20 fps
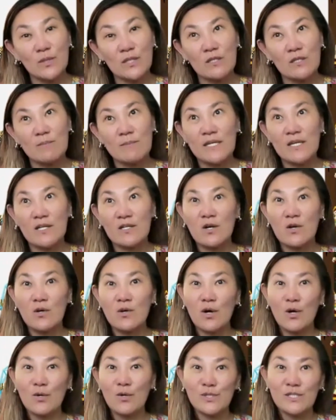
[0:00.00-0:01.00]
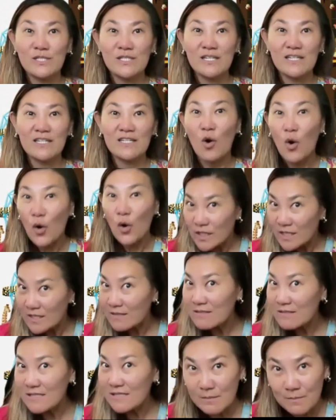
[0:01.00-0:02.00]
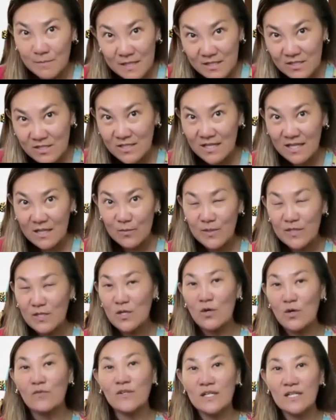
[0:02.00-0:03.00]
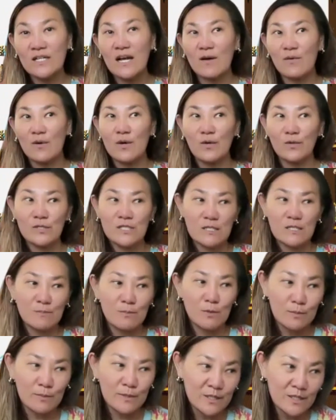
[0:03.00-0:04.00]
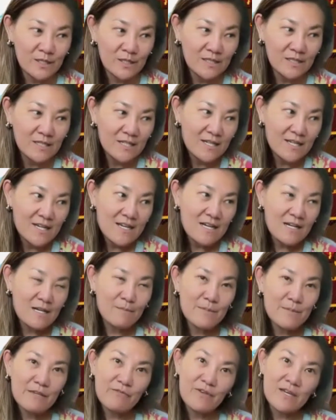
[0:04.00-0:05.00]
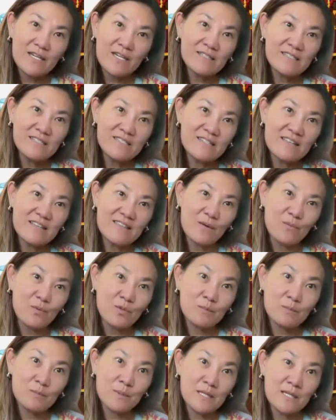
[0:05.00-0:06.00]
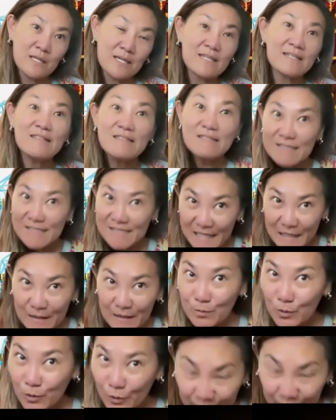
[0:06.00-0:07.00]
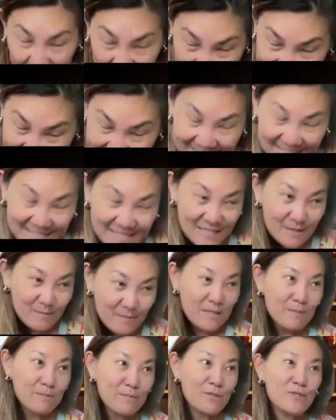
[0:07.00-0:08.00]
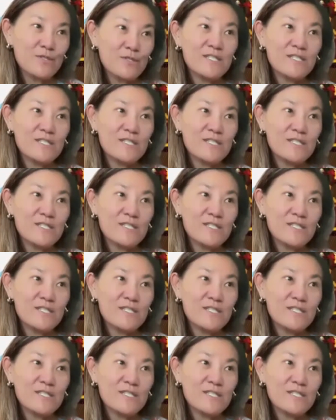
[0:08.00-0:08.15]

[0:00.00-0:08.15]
We're going to be co-hosting an Ordinal Summit together with Nova, our own Smobler event, and that will be in Singapore, September